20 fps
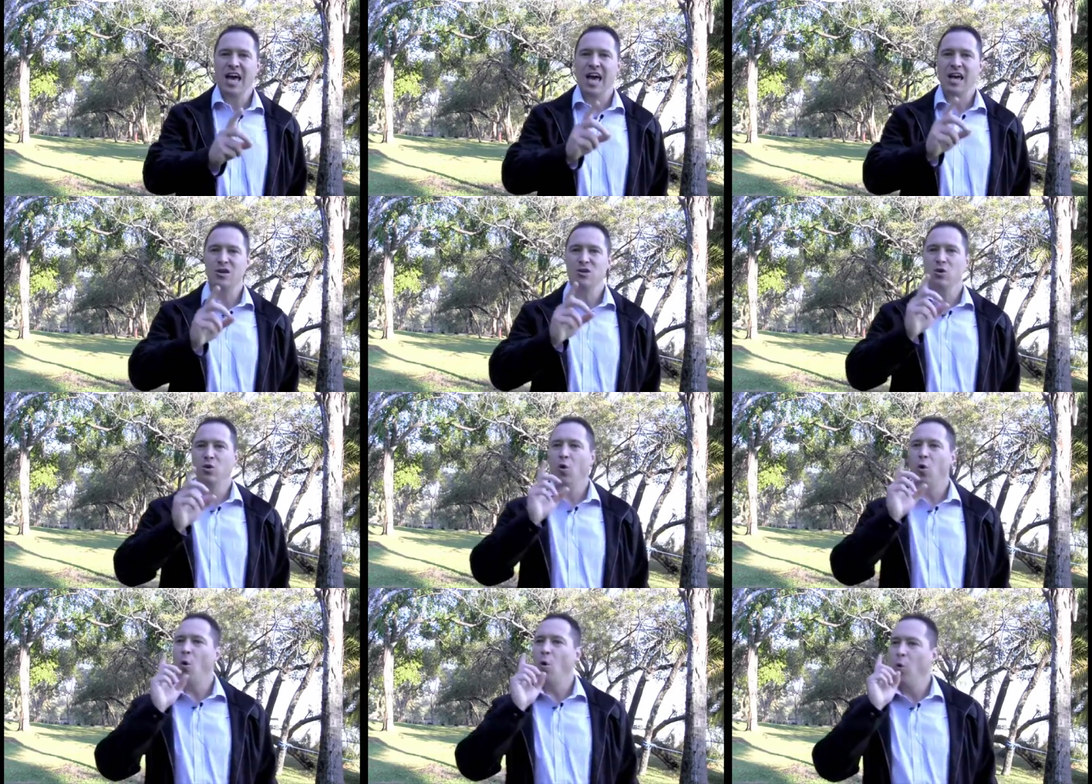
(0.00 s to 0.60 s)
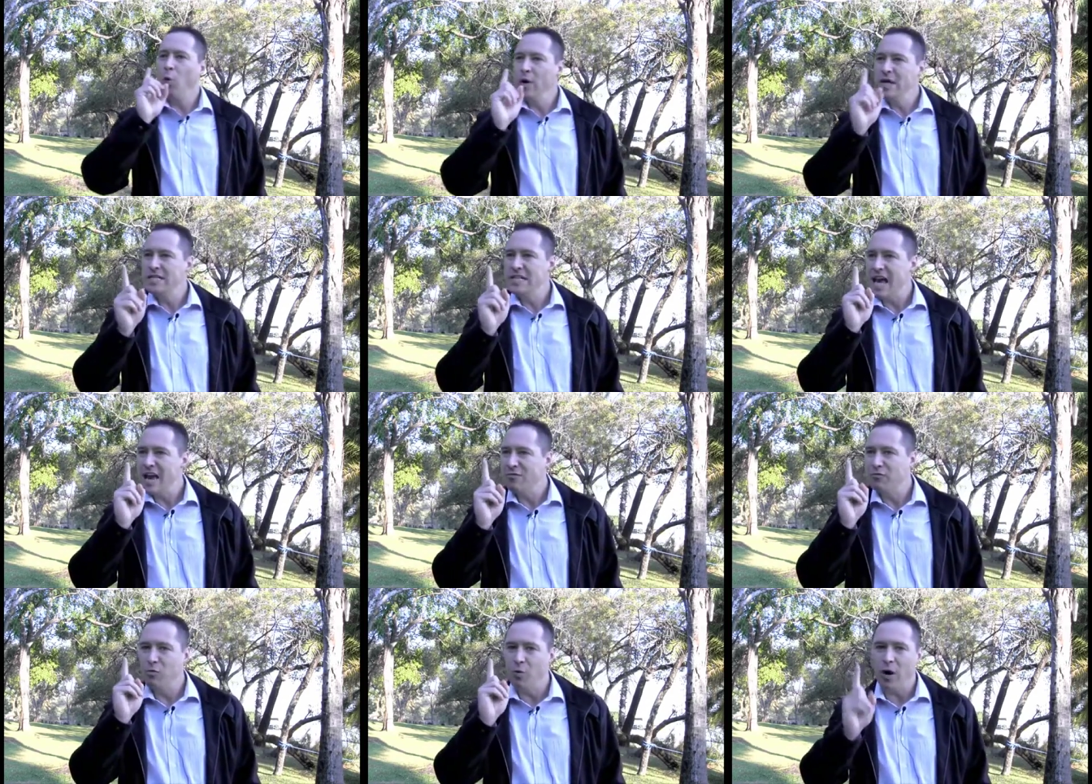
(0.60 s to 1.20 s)
and you'll always
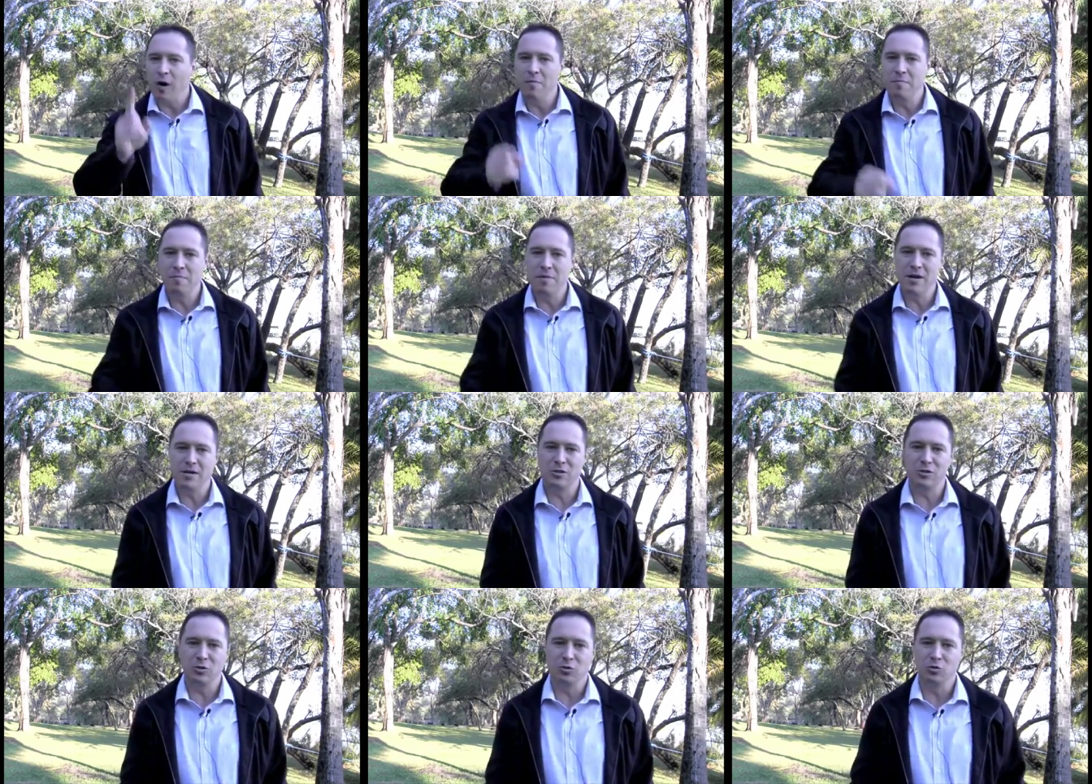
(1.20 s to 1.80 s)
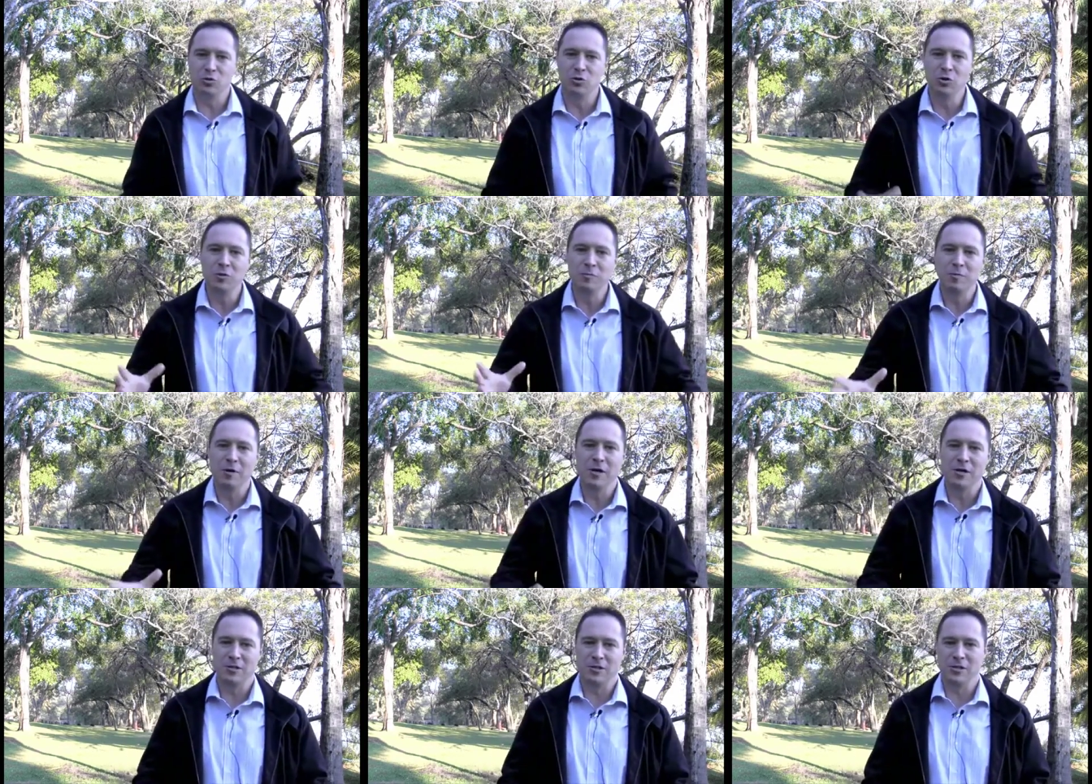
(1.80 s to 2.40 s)
have one person or two
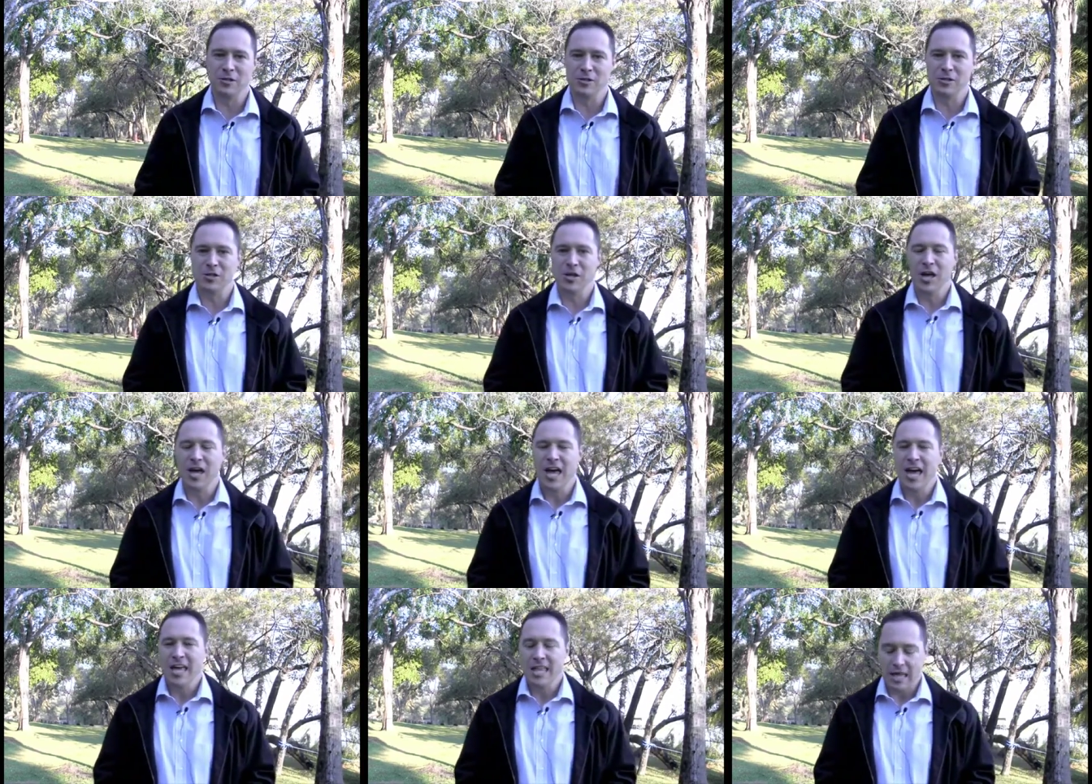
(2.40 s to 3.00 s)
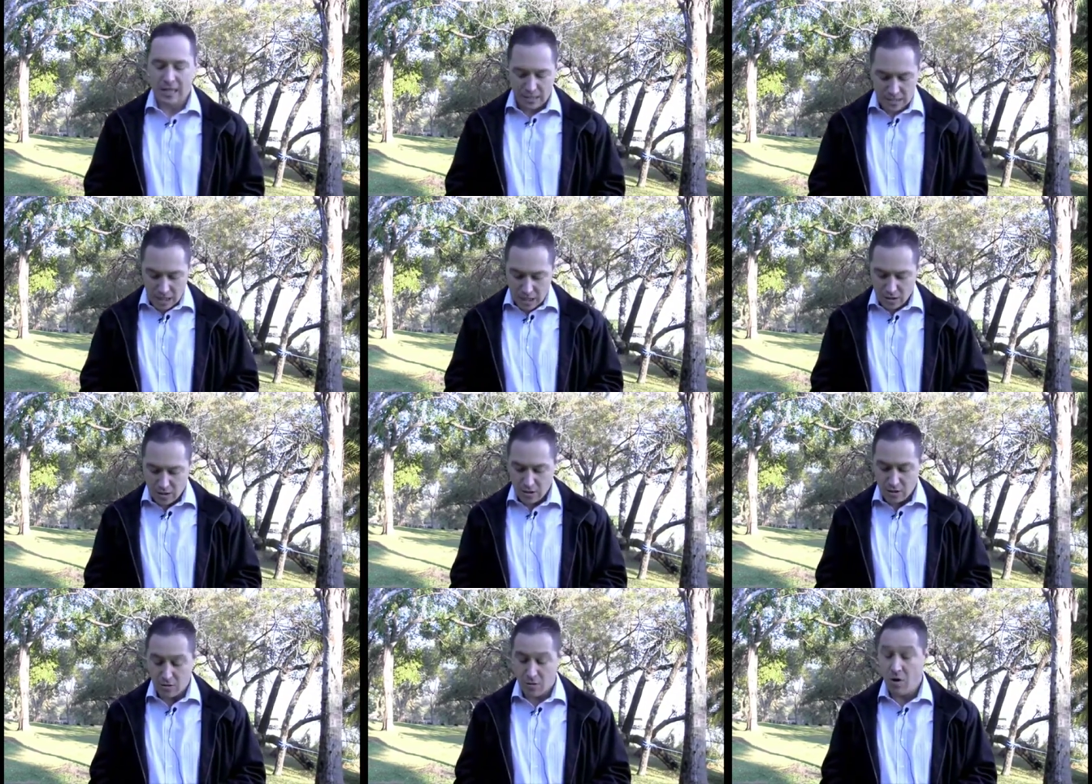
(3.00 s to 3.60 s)
persons that say
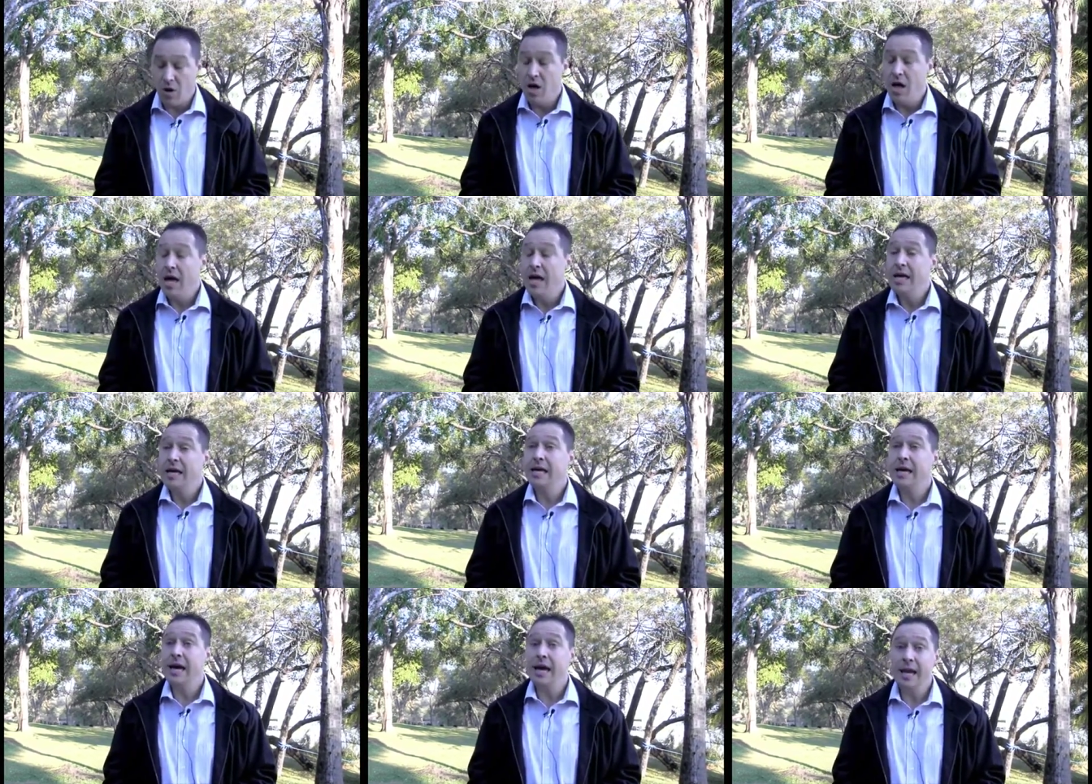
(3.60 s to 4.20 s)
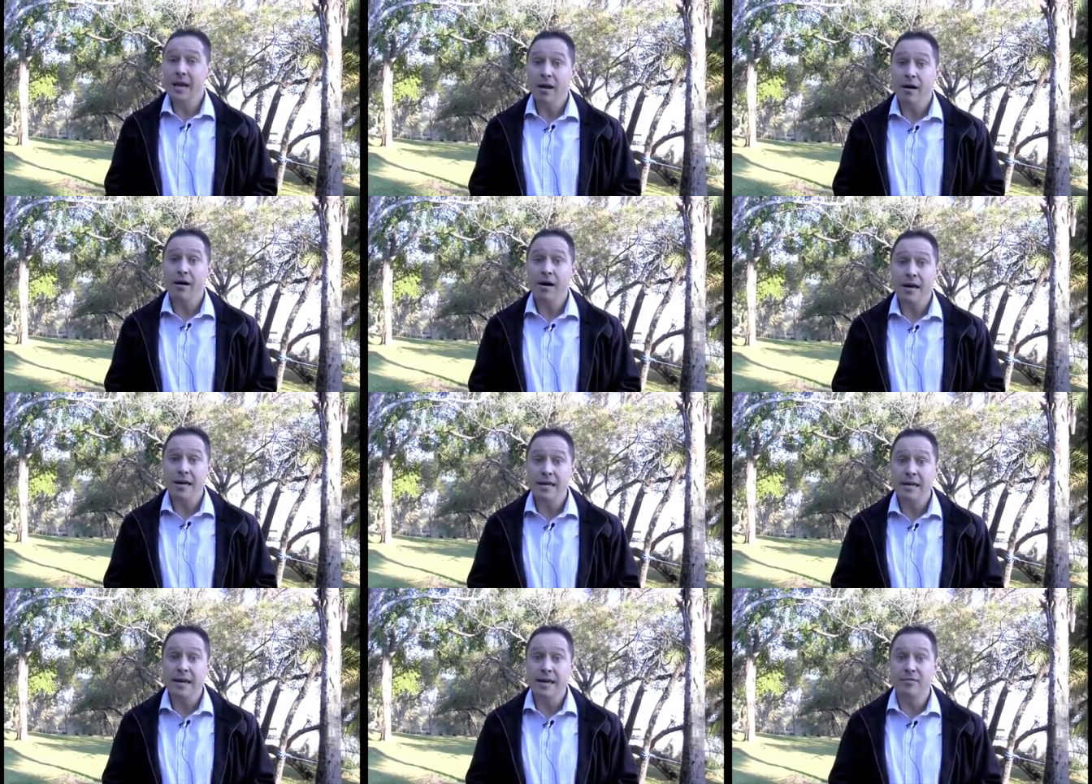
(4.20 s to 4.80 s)
to you, Can
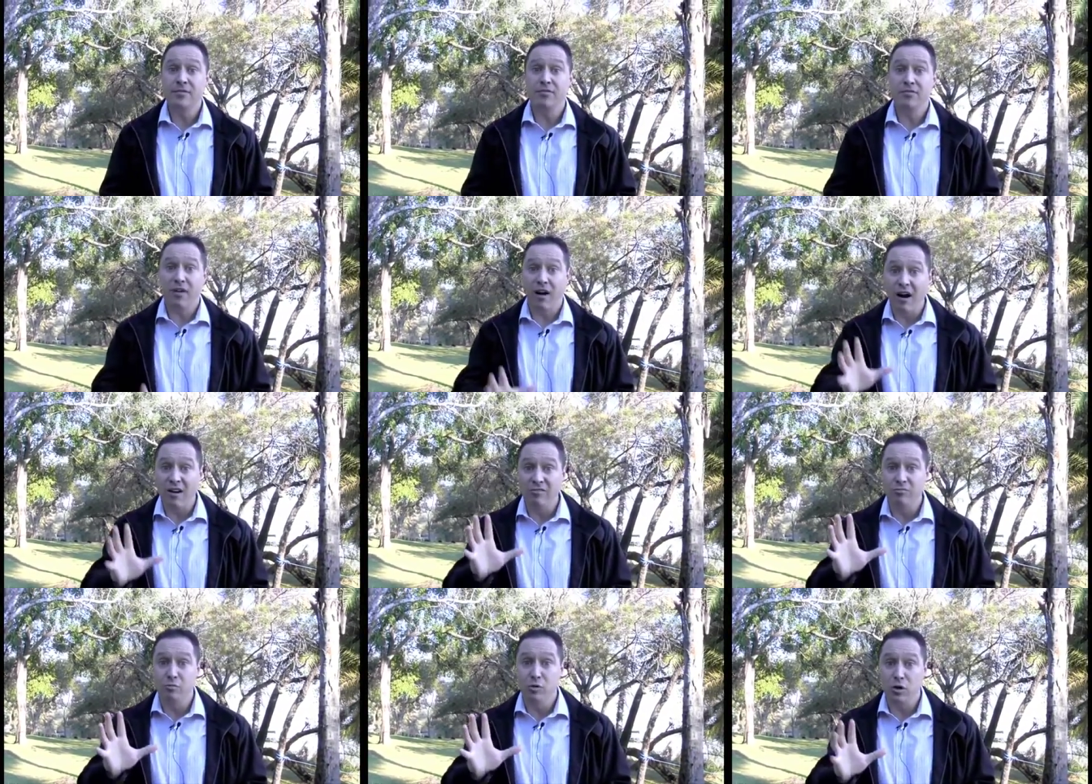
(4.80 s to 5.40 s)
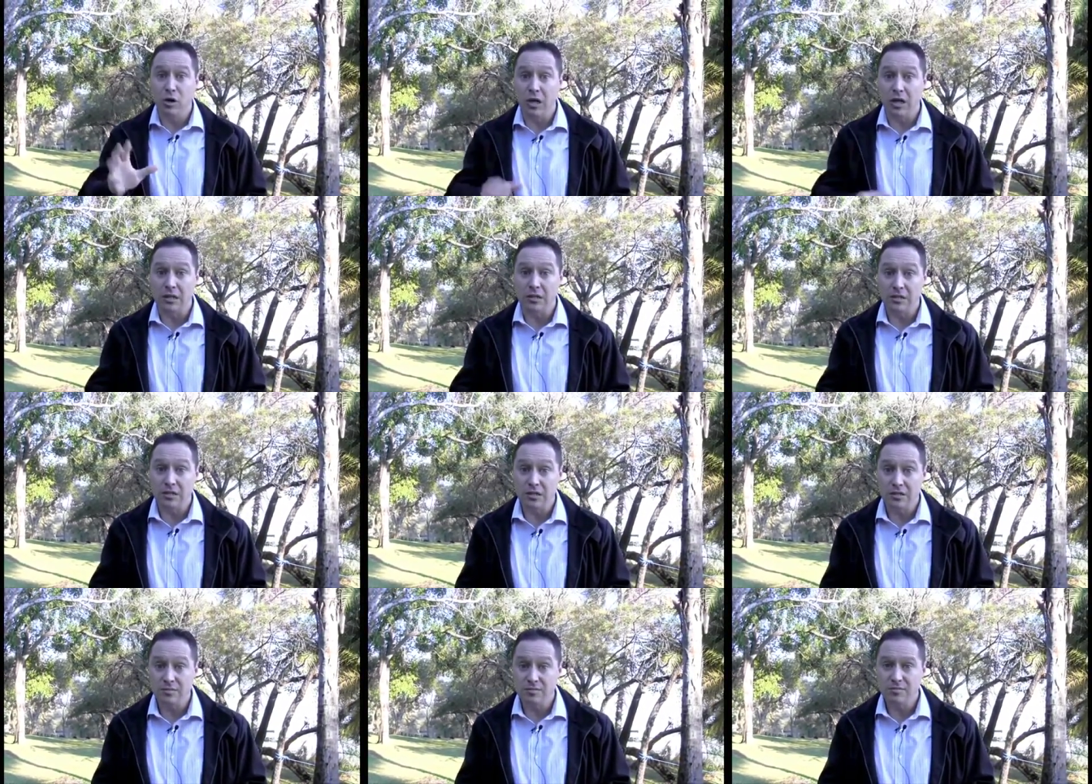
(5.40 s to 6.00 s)
I get five
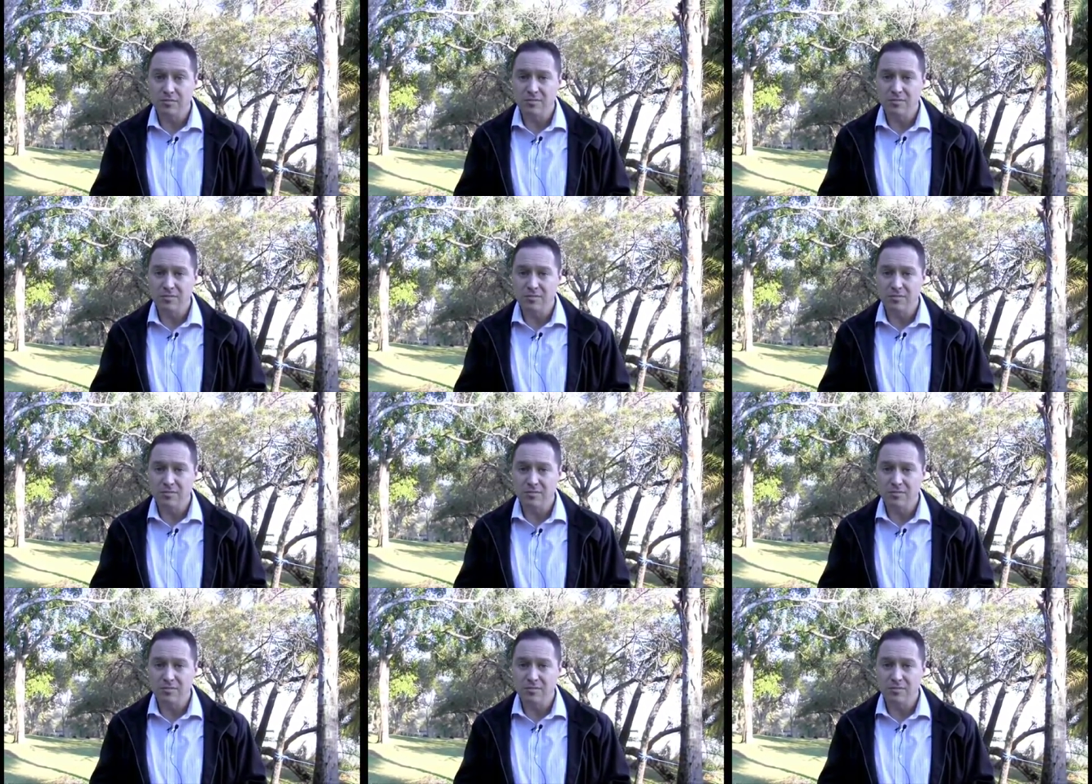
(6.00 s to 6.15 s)
booklets?